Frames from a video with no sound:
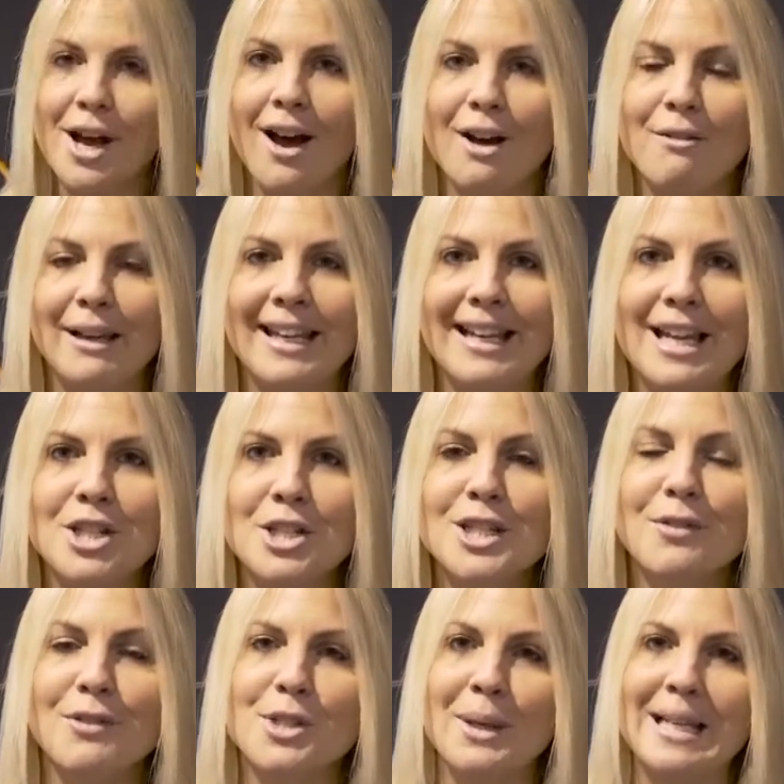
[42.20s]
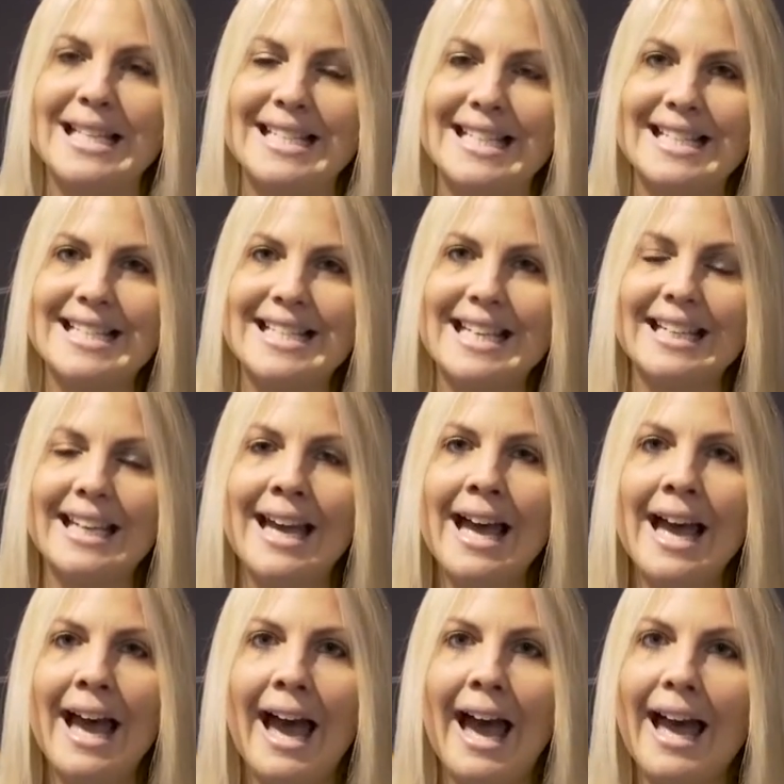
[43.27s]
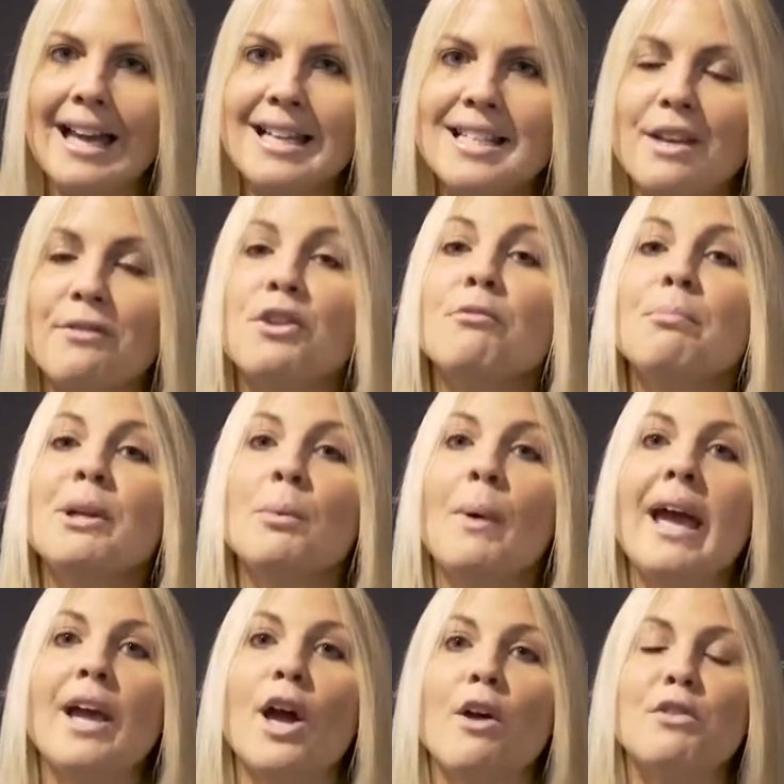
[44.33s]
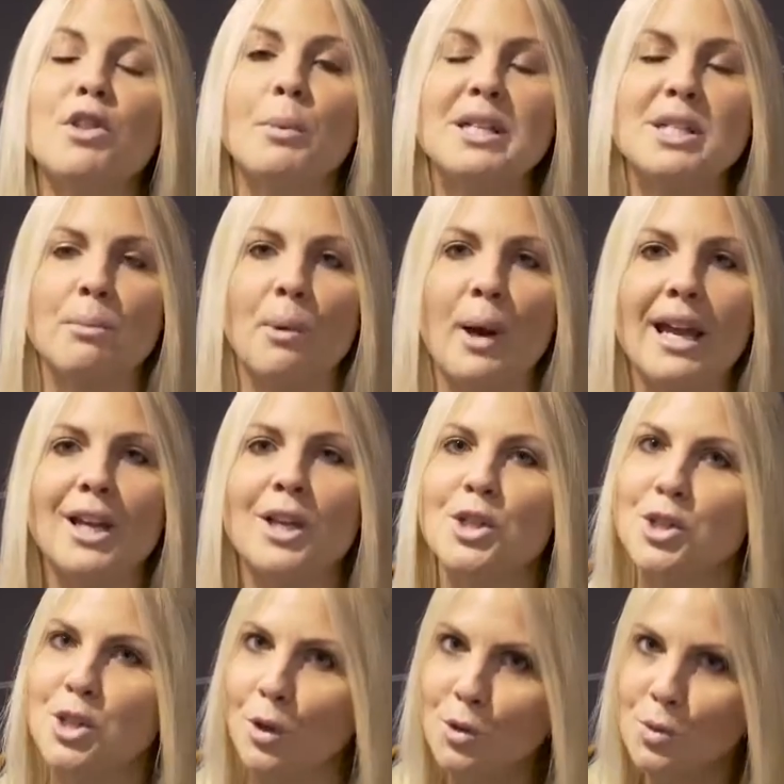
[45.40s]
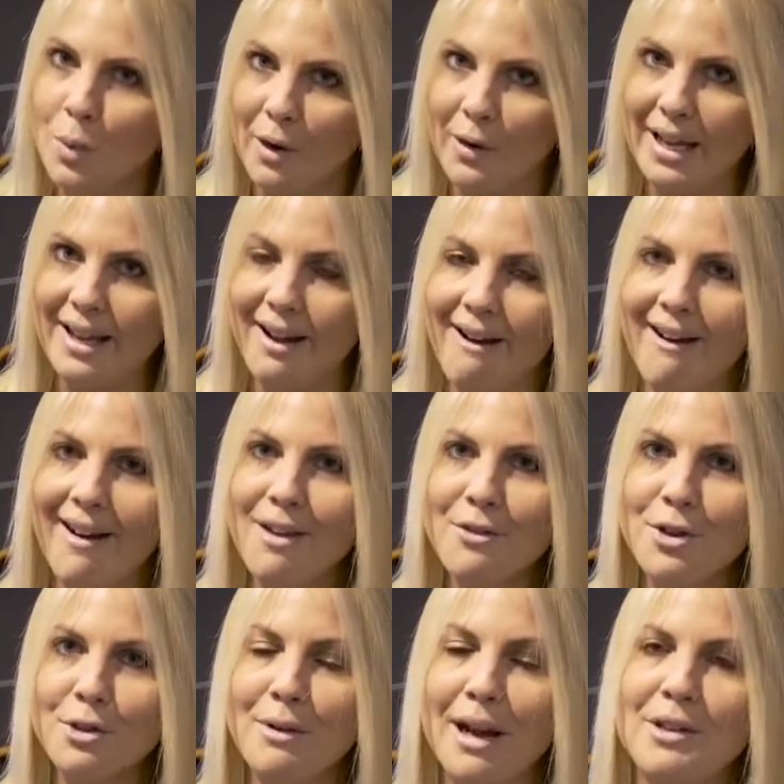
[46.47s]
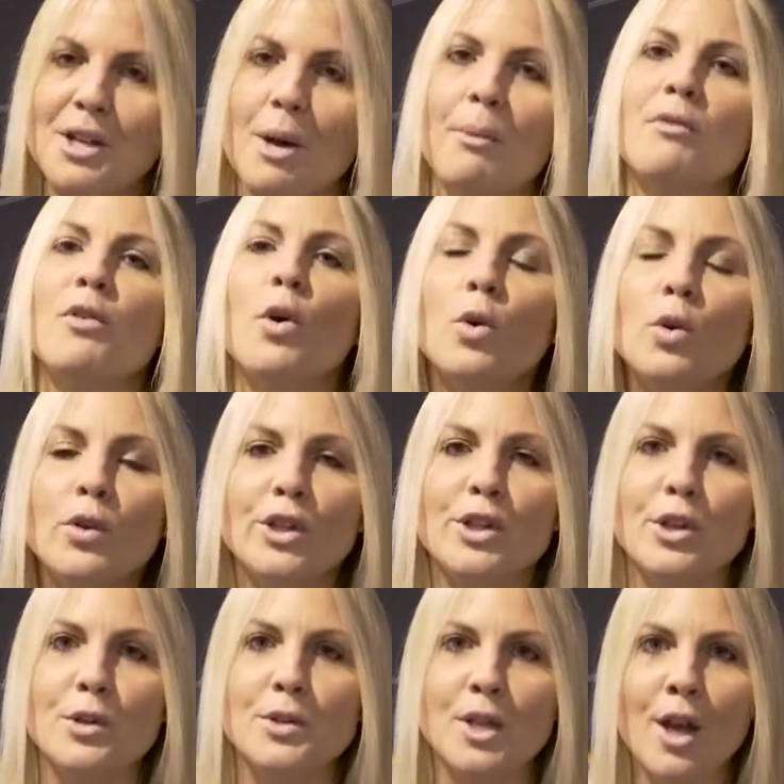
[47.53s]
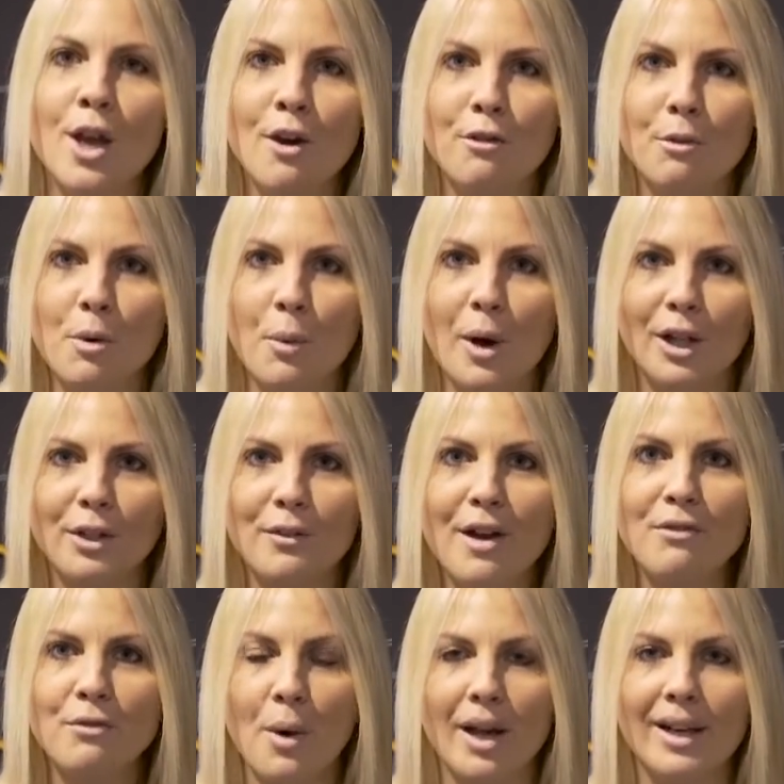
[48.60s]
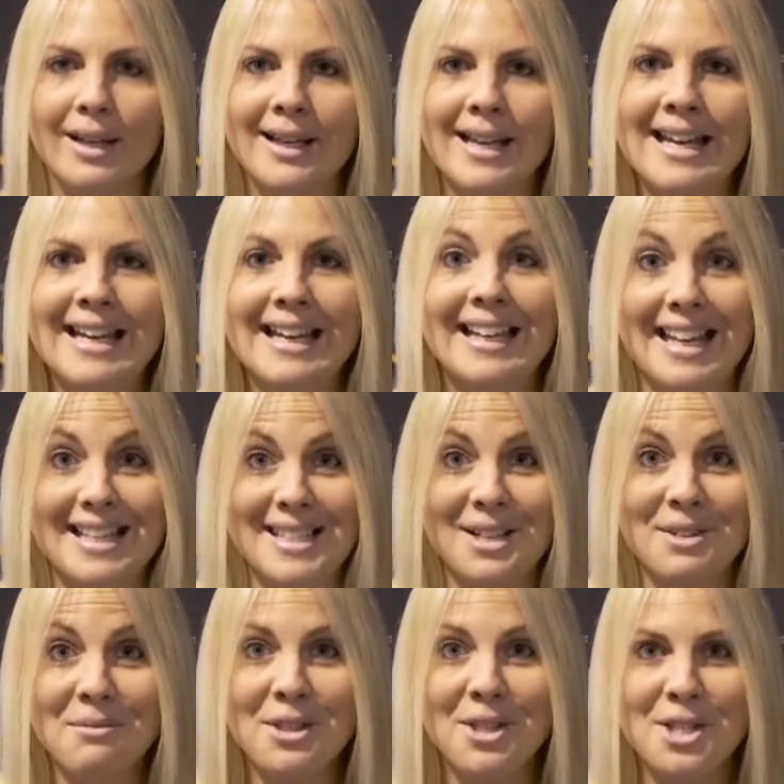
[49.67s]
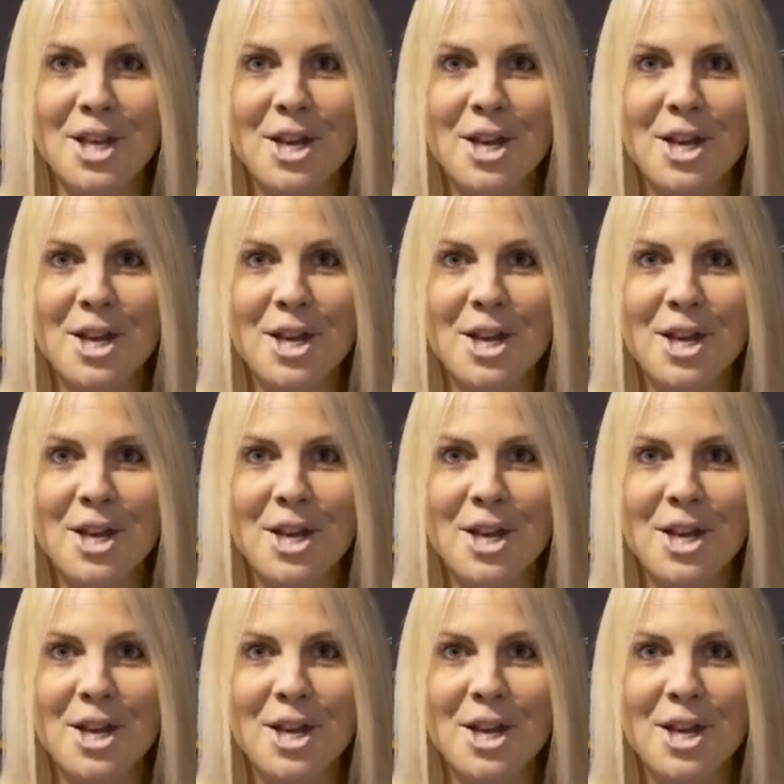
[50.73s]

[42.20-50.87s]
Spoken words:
tyre regulations for 2016, and if you've been away over the winter break, don't worry, I have got a roundup of all the news from the world of F1. Let's get on with the